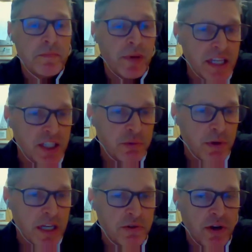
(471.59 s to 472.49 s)
But each
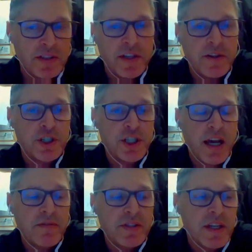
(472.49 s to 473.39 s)
restaurant and their
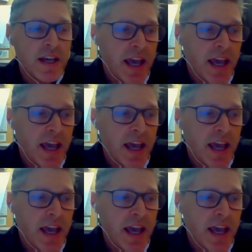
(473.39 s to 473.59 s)
chefs